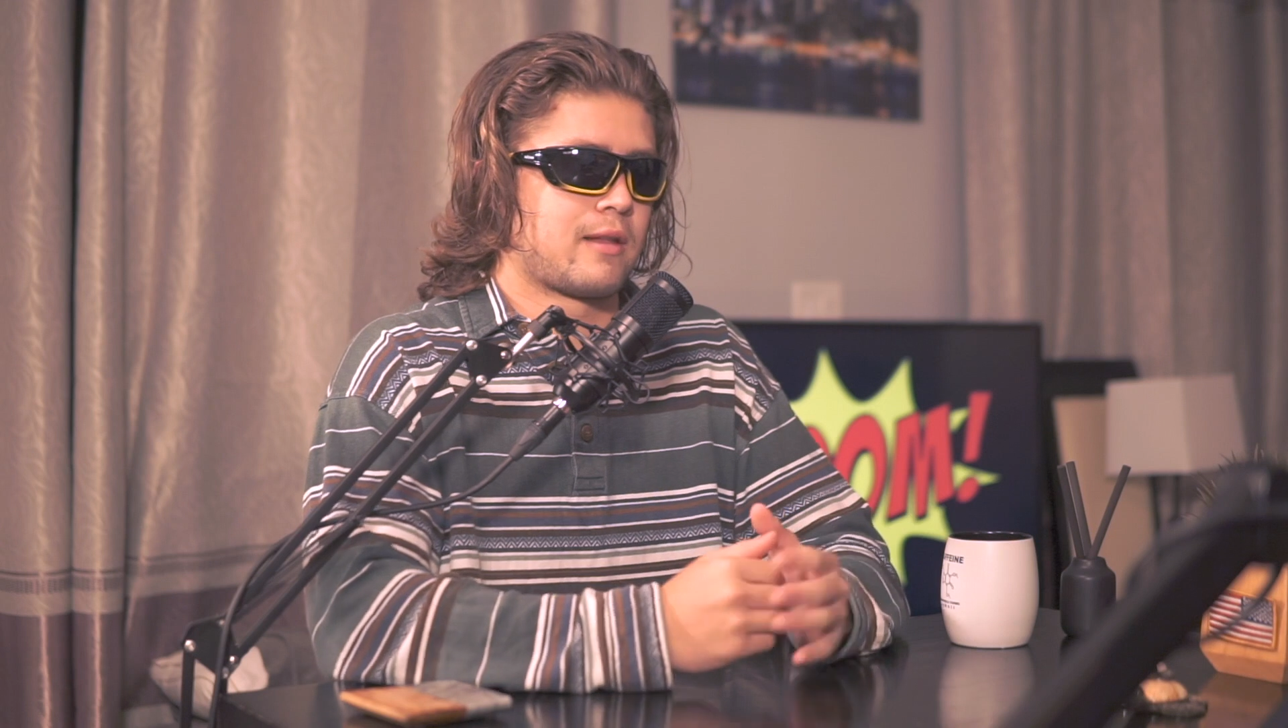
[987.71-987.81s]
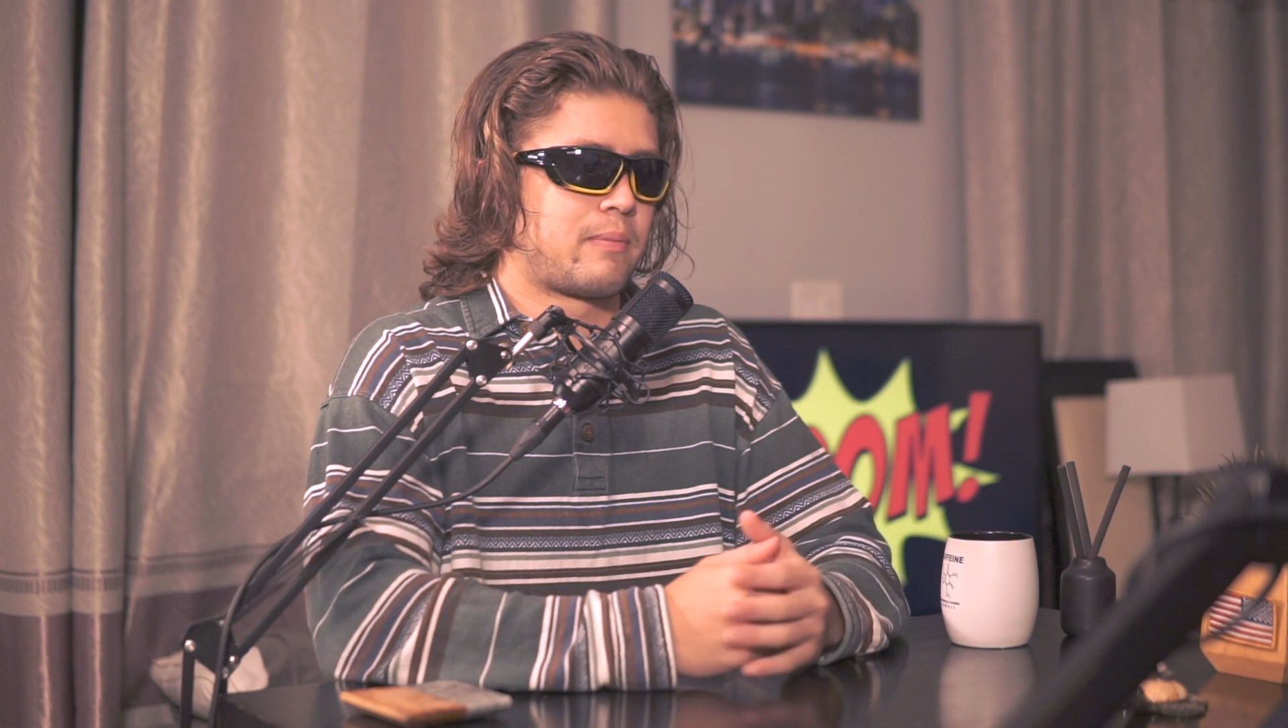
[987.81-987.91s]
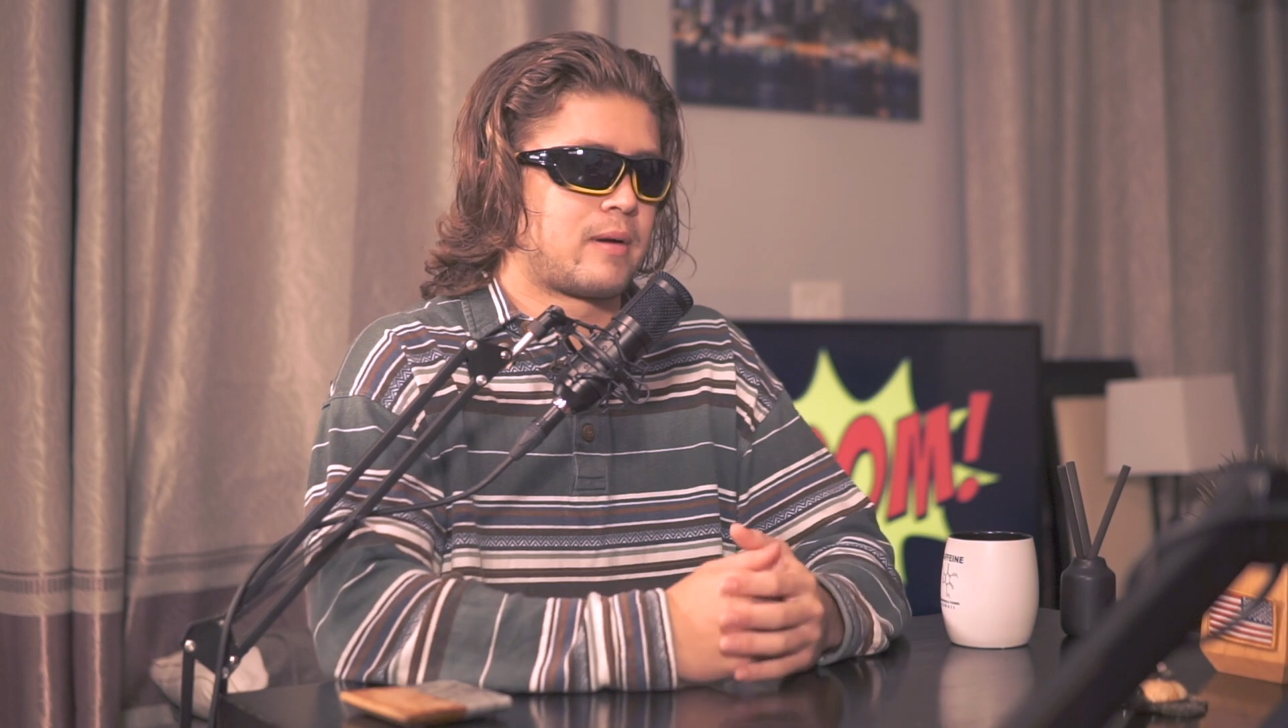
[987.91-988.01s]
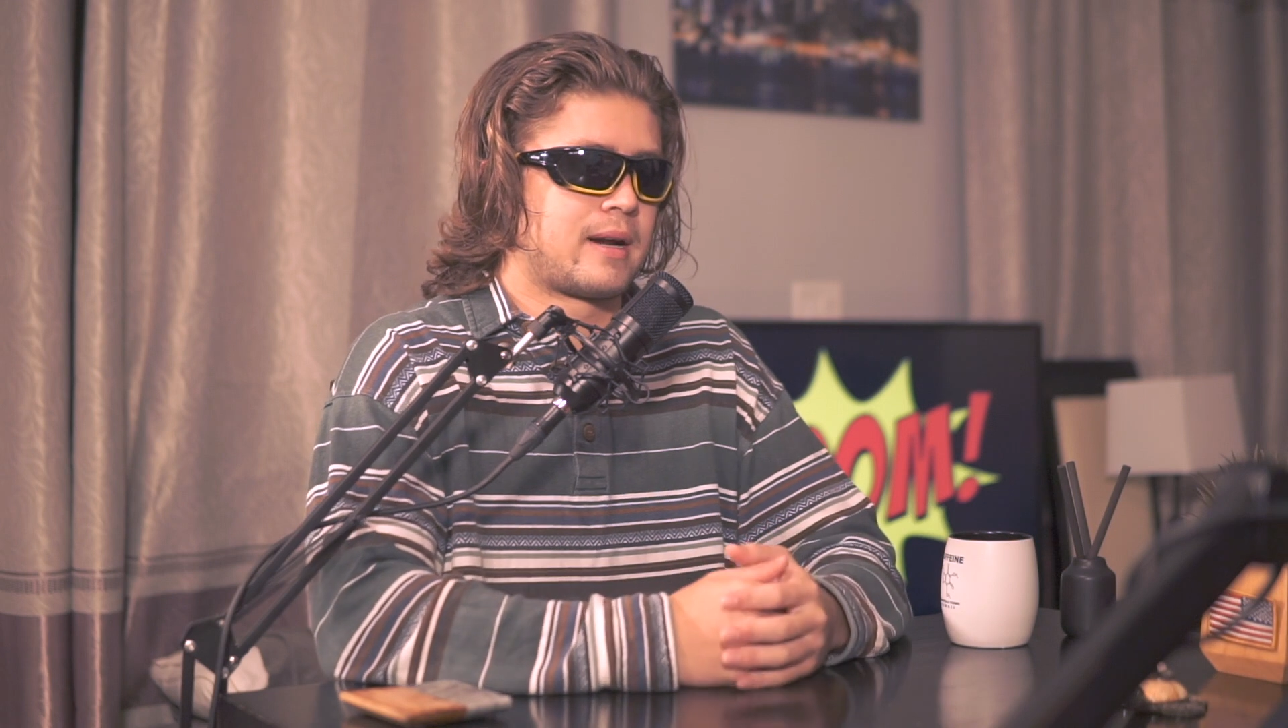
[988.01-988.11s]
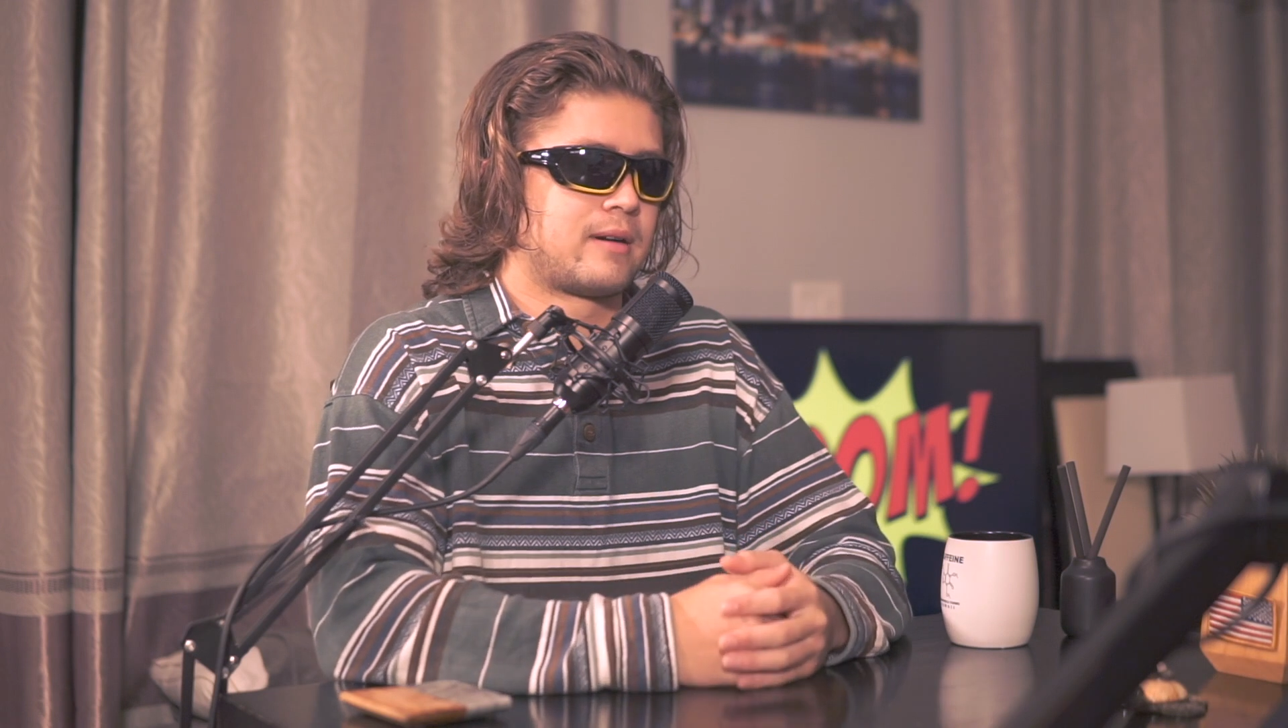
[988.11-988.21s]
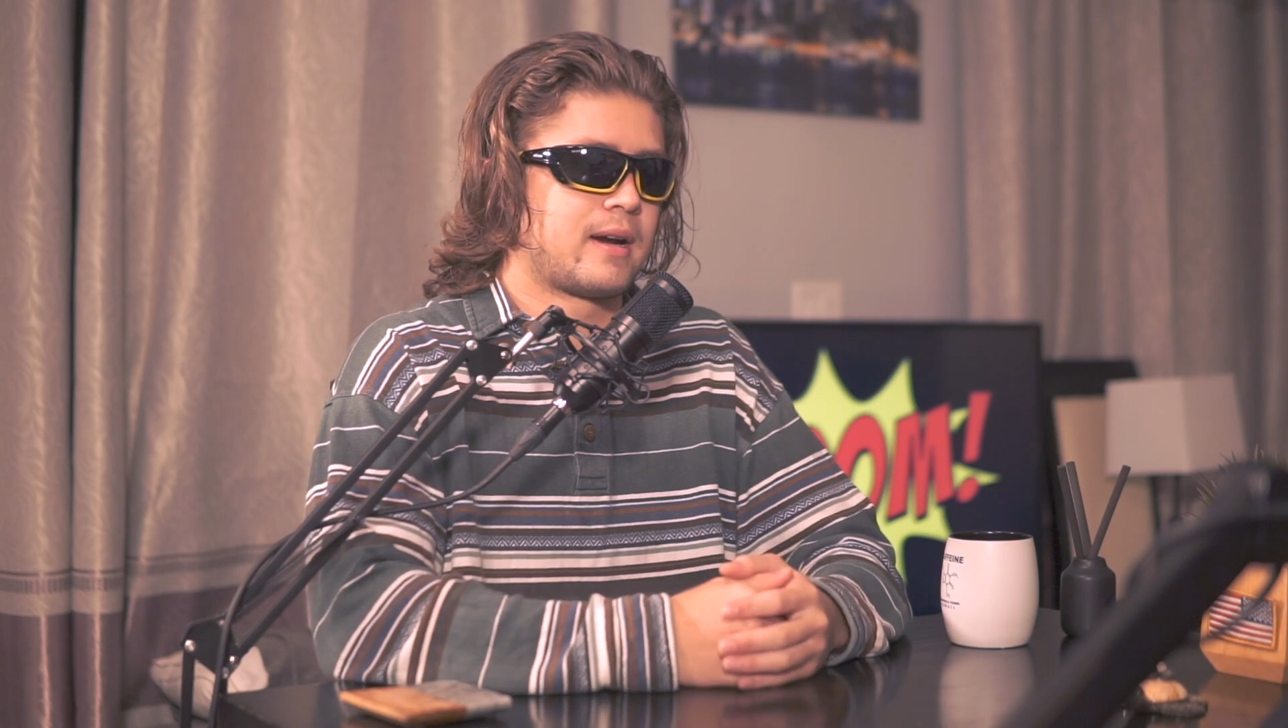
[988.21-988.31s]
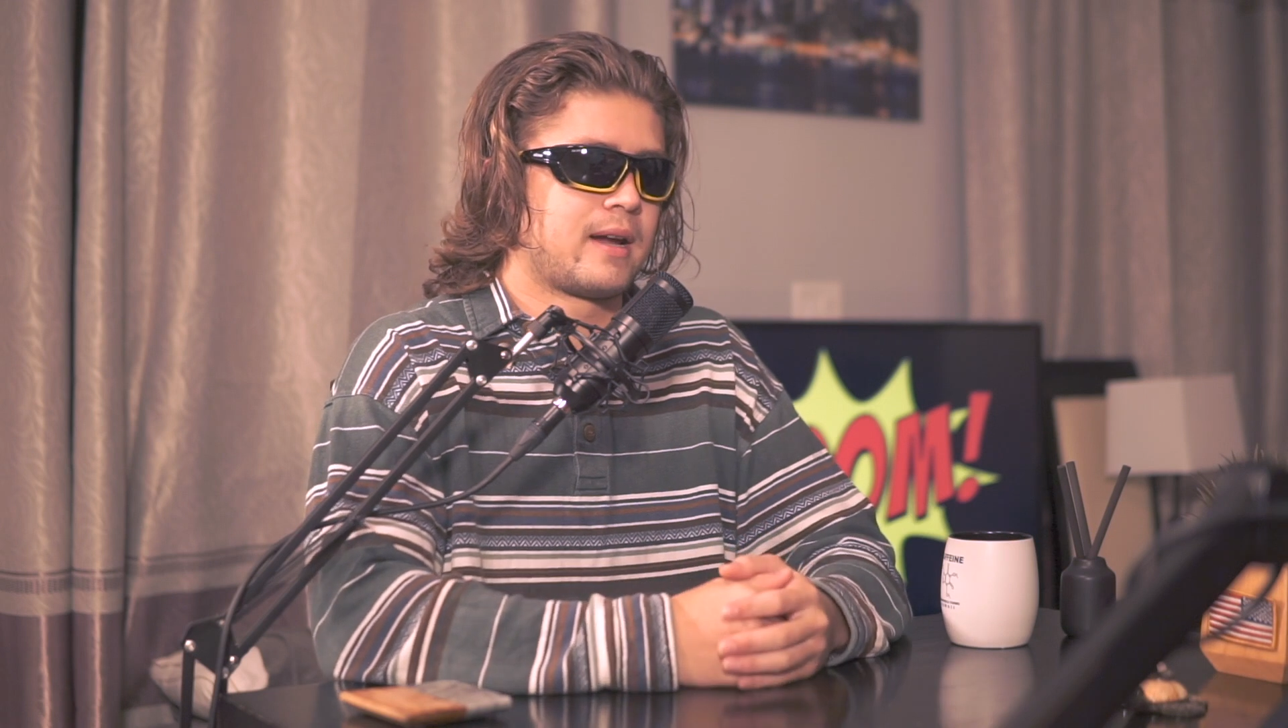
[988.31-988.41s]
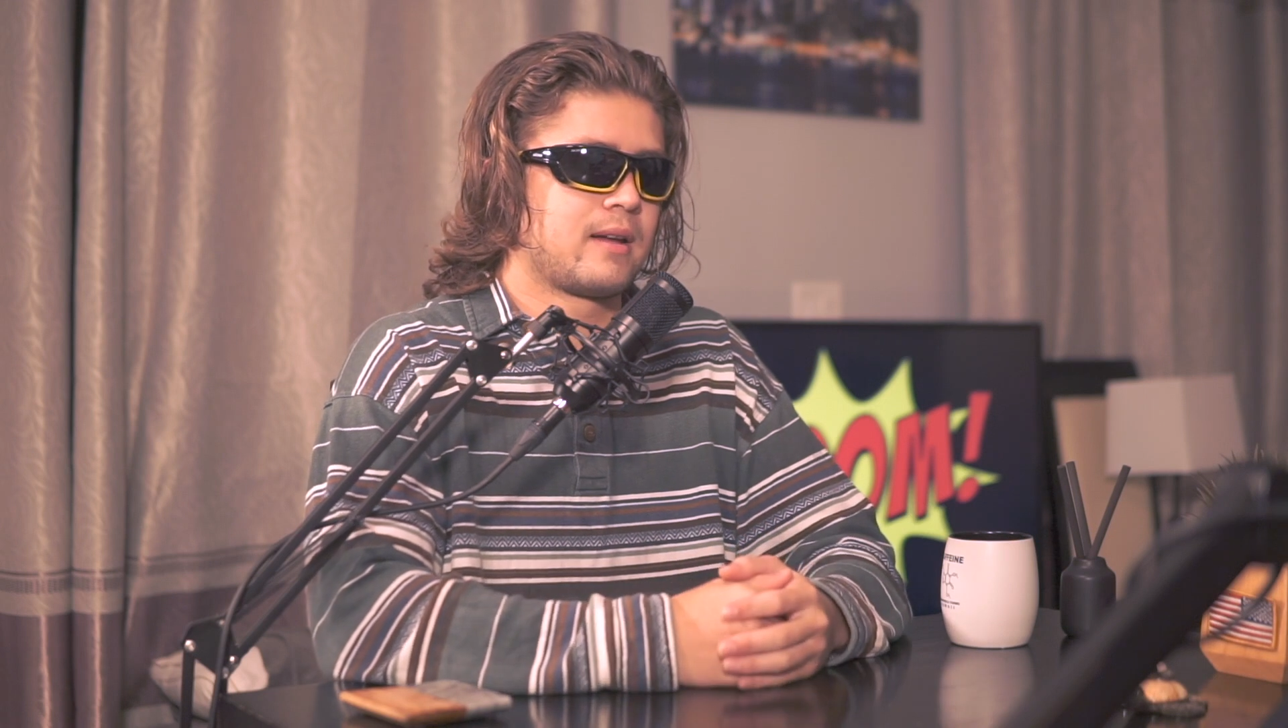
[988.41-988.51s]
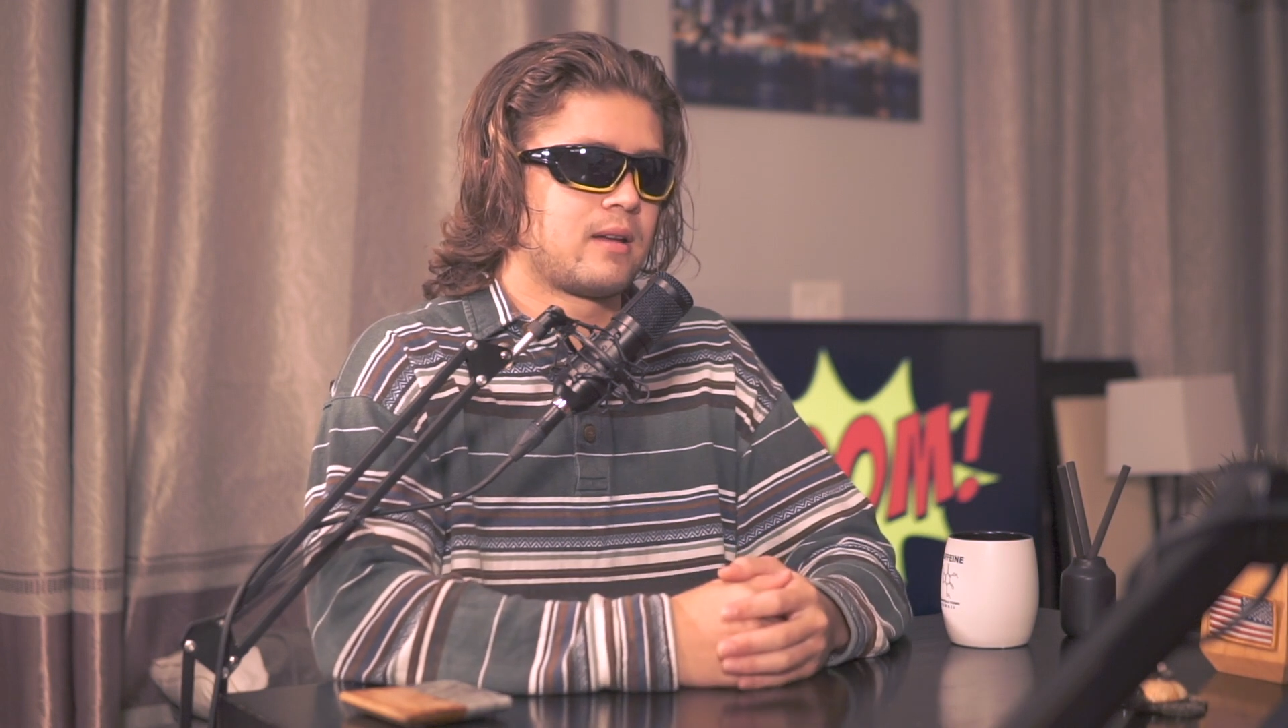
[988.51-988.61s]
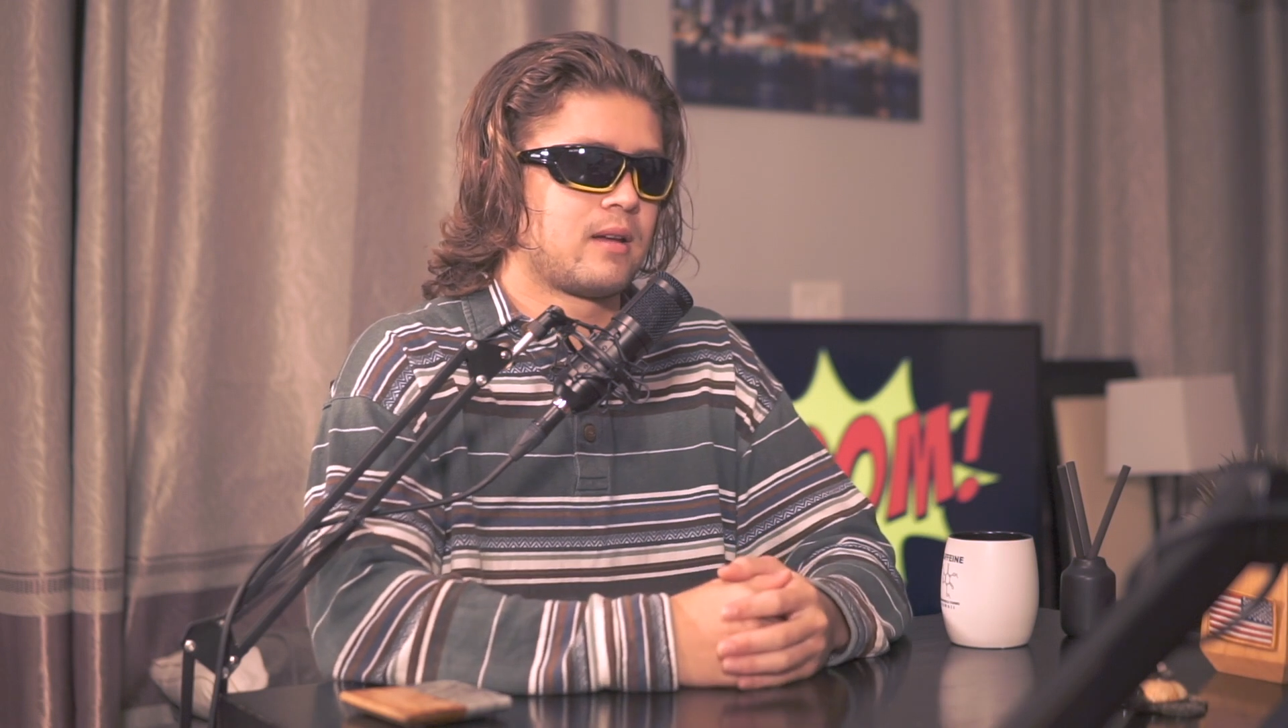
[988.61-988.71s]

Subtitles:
the planet, right?